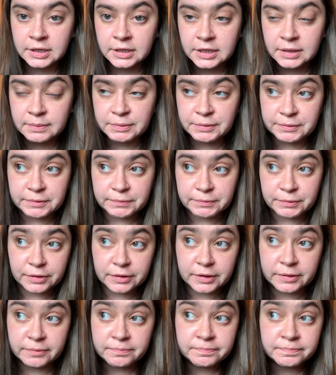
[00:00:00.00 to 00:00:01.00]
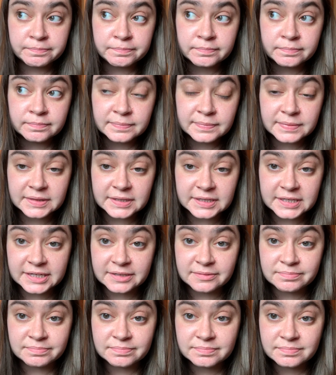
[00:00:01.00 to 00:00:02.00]
I'm going with no.
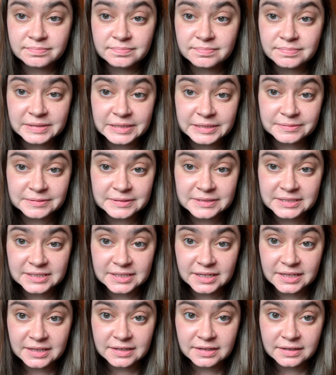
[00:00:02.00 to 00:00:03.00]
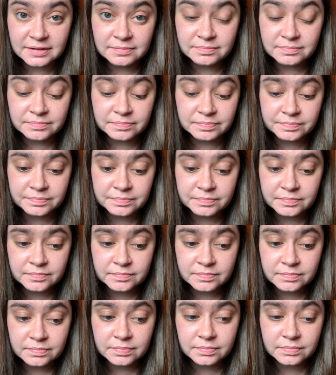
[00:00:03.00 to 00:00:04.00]
Again, I don't see anything.
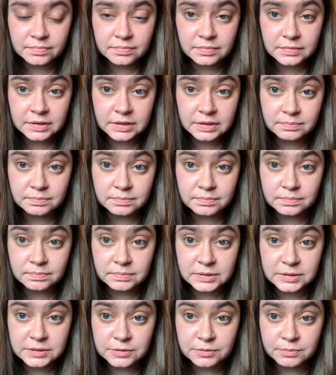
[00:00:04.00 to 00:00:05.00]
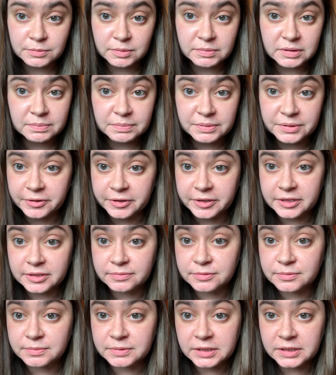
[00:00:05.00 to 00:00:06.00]
I'm assuming my
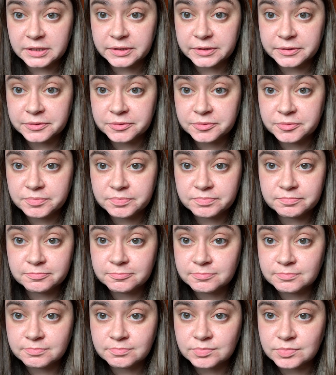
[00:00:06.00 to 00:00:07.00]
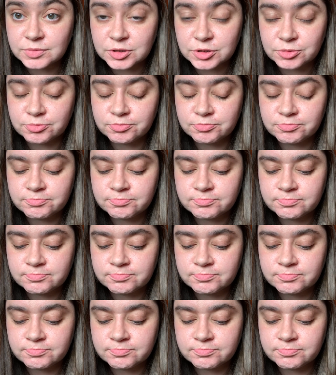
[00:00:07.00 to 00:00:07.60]
period will be here soon.